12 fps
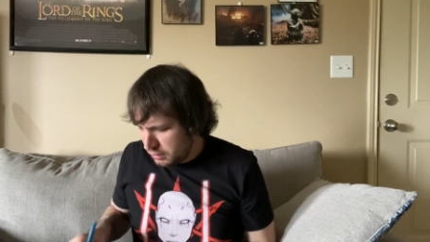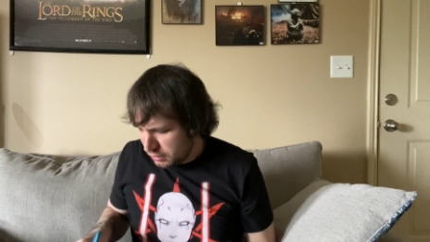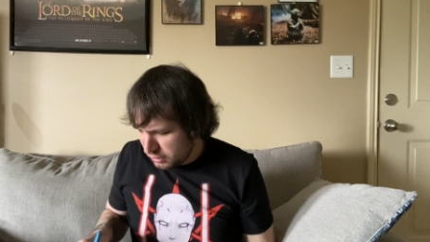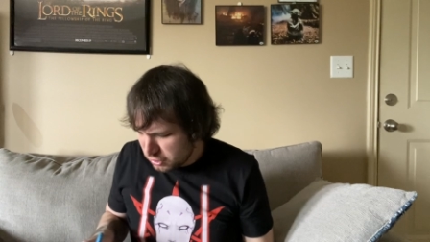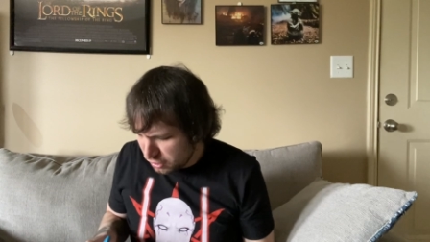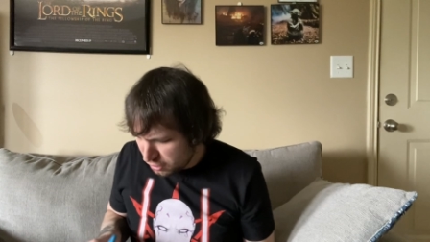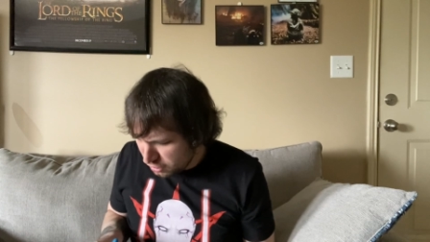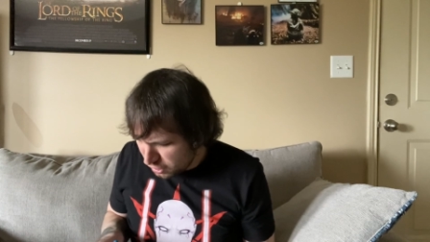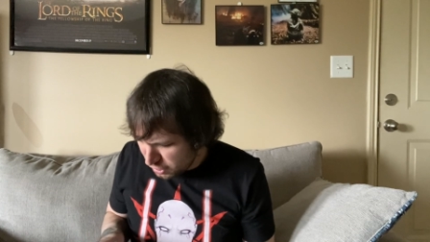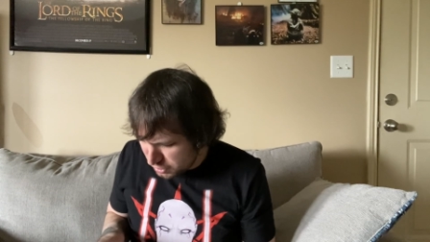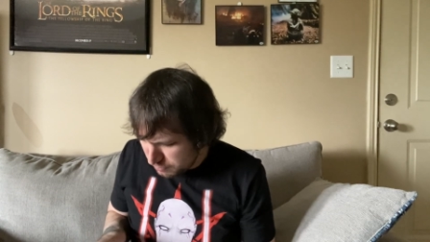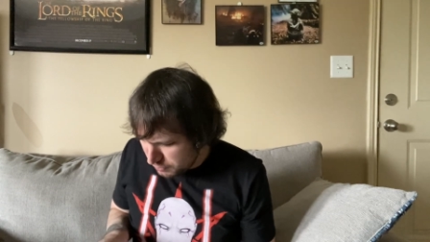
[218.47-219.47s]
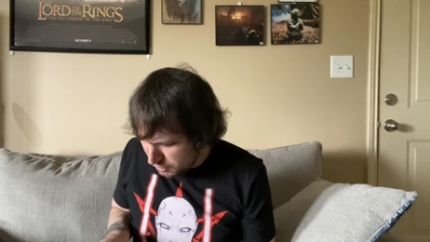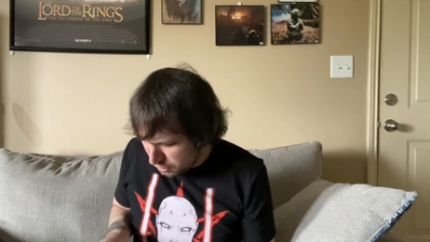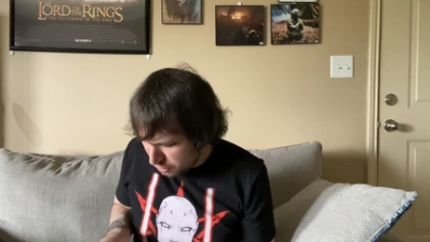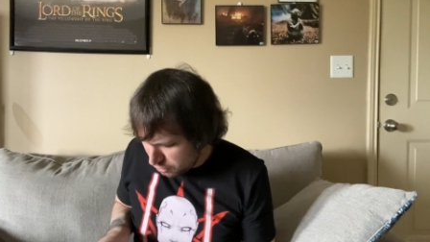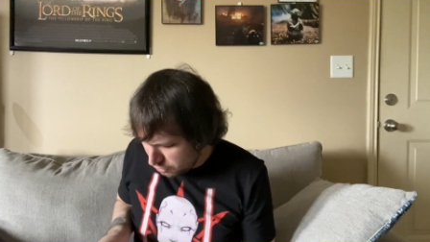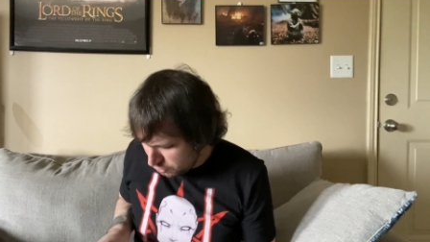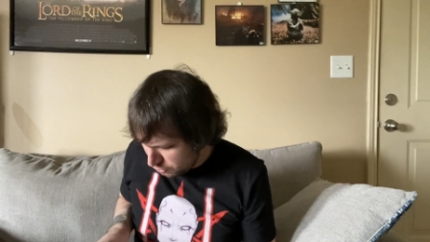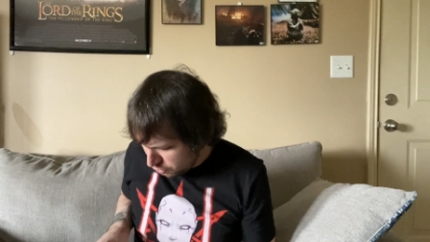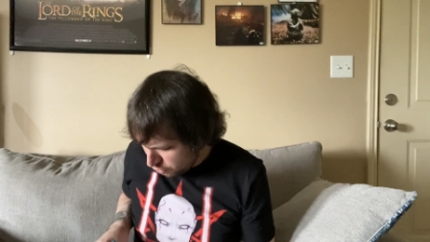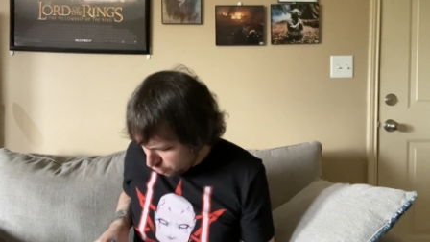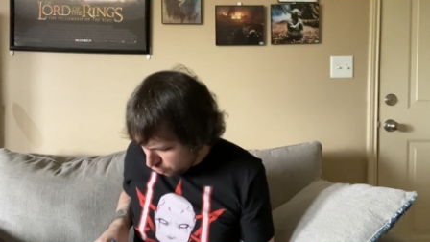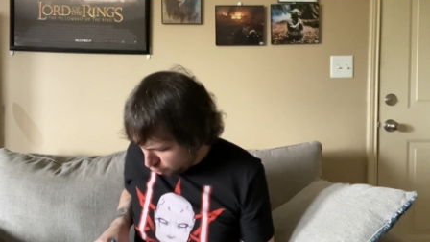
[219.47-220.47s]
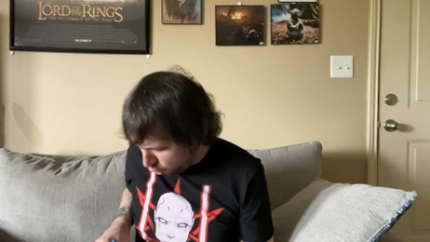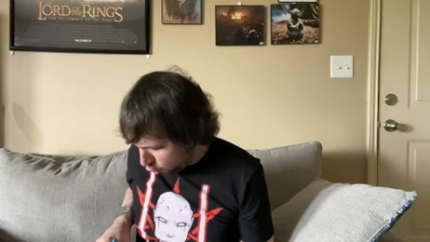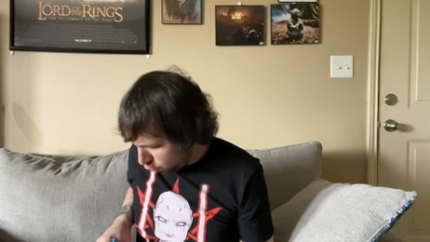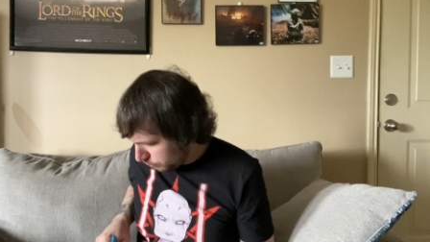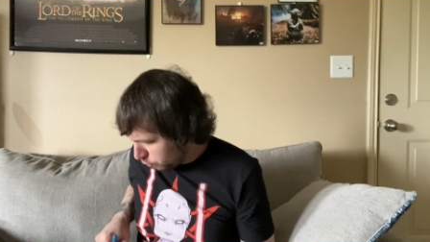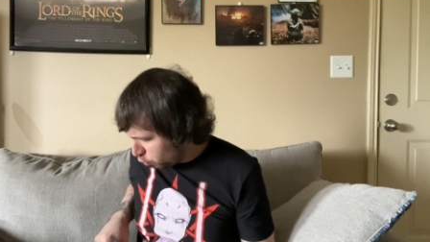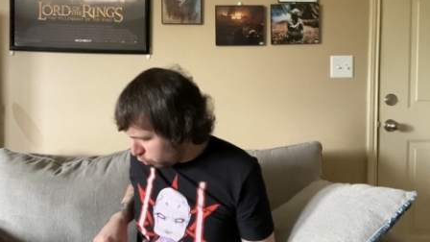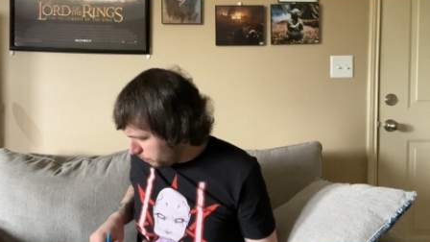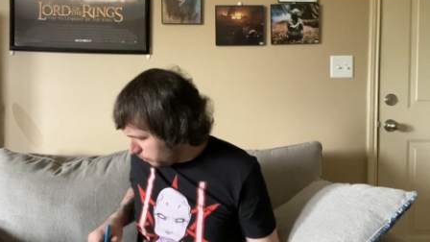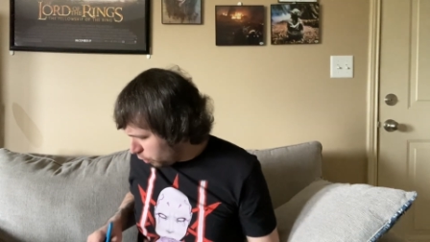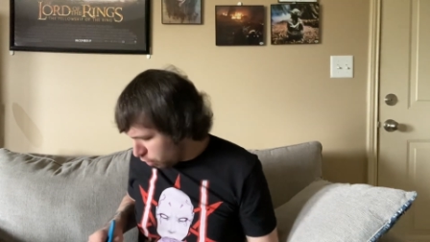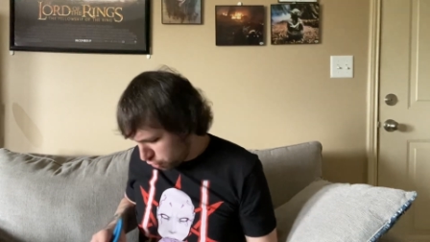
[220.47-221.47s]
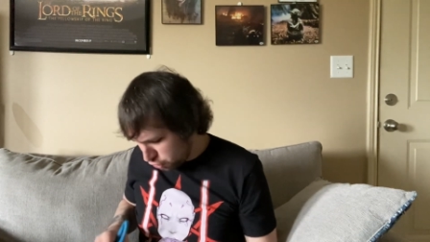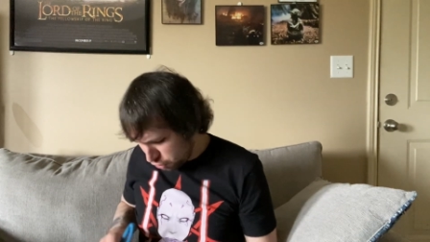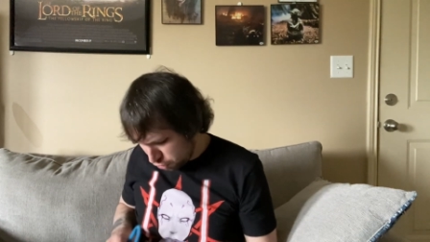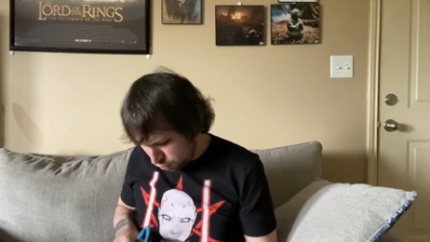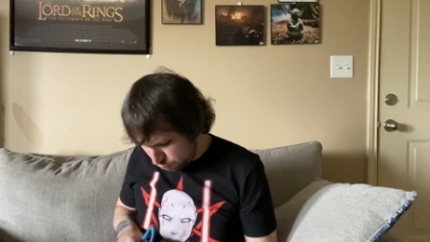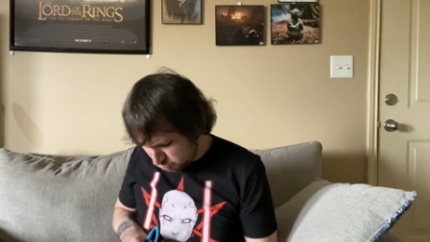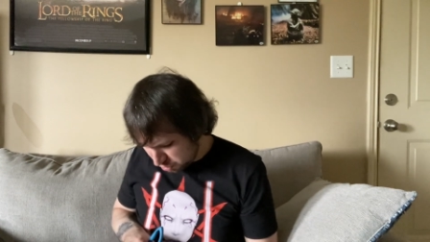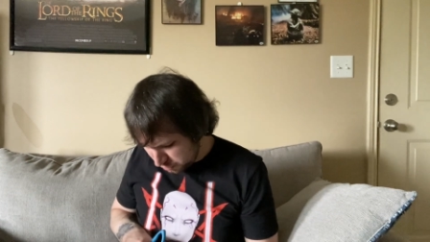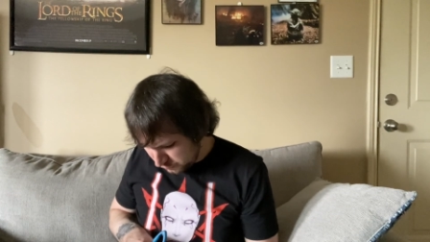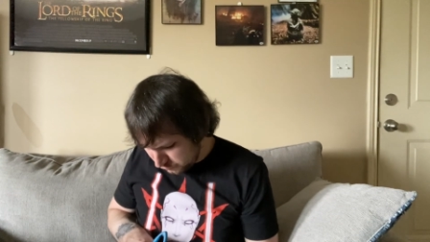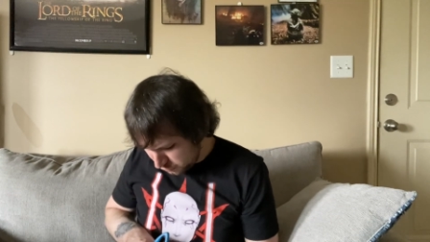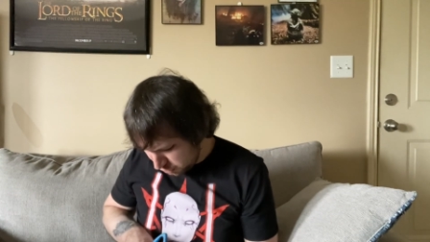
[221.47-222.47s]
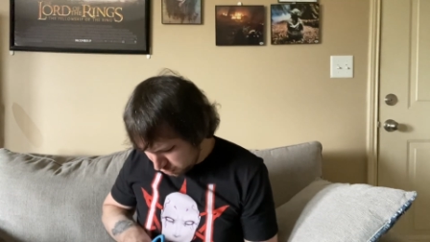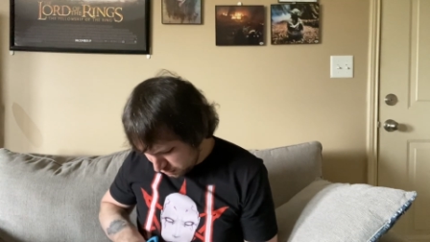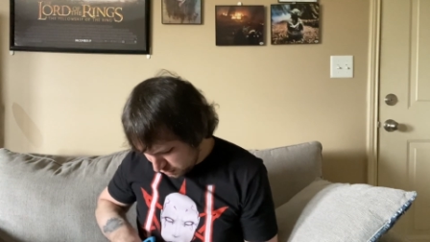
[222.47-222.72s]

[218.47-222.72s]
I sent a nice big cardboard box that could probably fit a